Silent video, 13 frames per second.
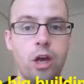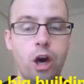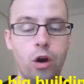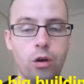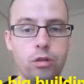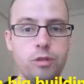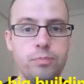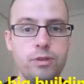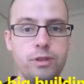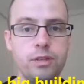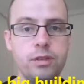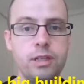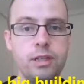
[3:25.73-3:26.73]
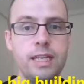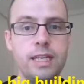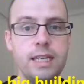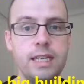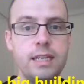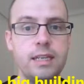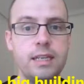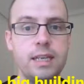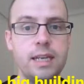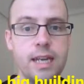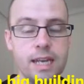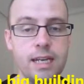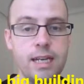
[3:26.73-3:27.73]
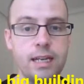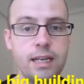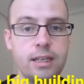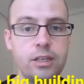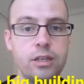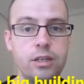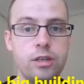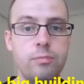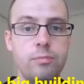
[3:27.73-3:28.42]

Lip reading: A hospital in English,